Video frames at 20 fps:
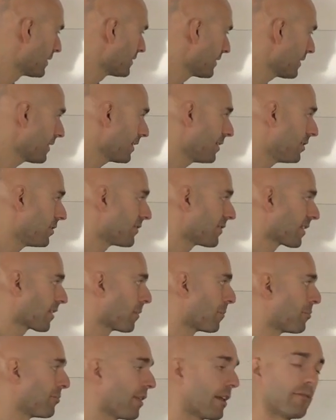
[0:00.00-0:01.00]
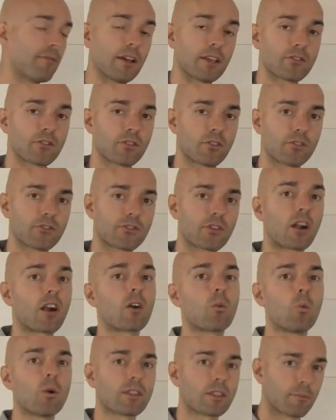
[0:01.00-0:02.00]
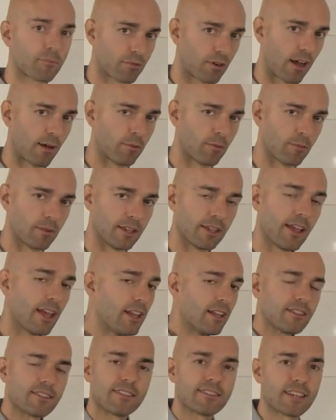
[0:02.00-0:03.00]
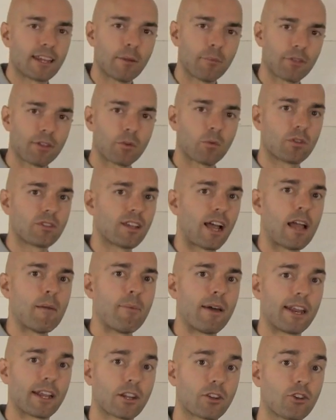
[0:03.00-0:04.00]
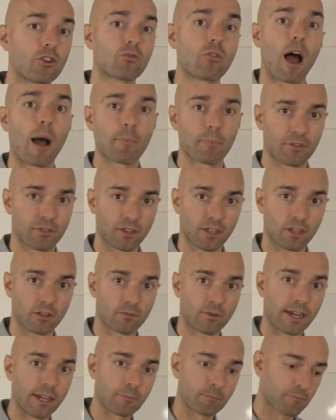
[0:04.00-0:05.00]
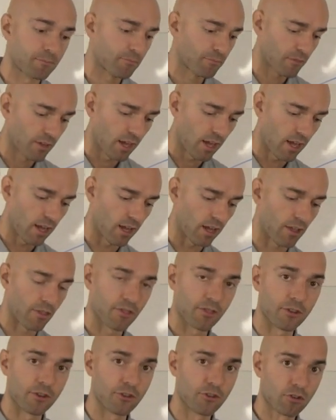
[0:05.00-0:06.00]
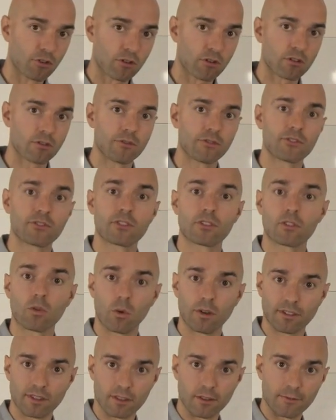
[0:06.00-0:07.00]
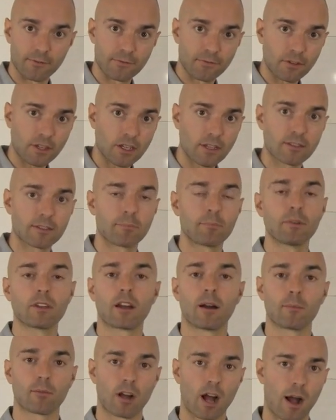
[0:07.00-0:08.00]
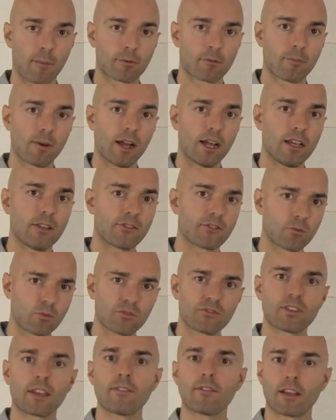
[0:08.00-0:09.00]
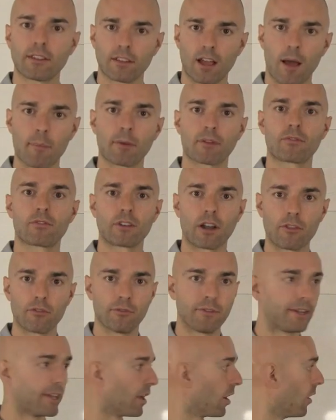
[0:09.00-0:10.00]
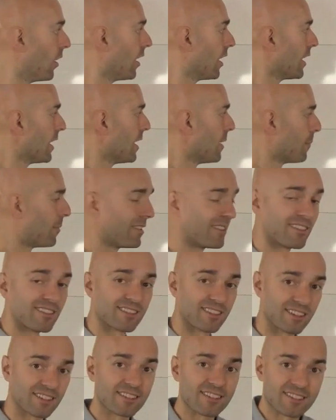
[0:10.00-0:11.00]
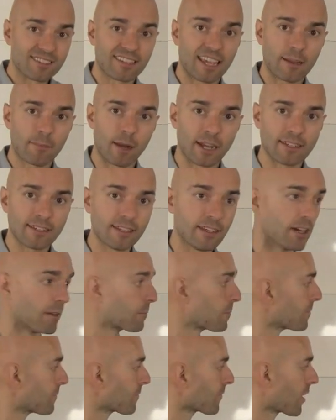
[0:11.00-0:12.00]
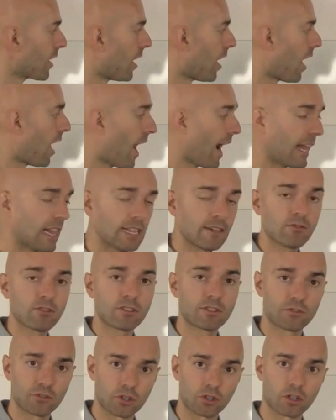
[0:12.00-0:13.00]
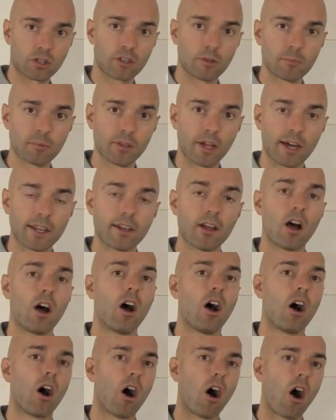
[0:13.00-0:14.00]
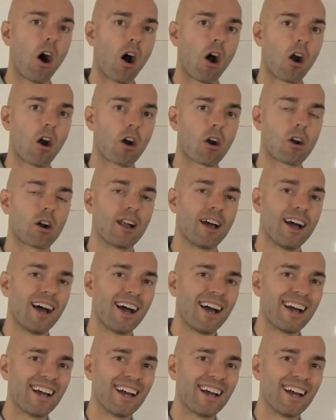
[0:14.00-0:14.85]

idea here is that the blood vessels are what the problem is. And it's the same thing with diabetic neuropathy, right? The nerves going to the feet become compromised. We'll save that topic for another video, but it's the same idea. High levels of sugar in the blood are